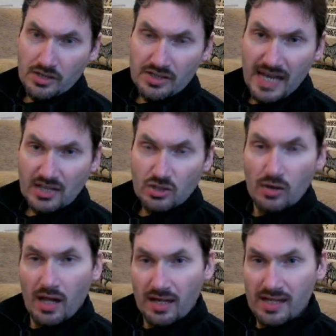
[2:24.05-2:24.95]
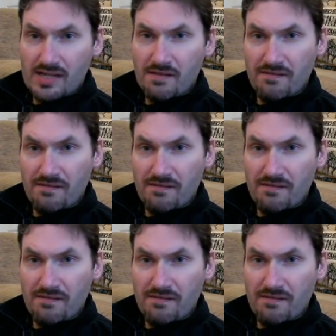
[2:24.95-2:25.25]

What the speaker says: sexuality is a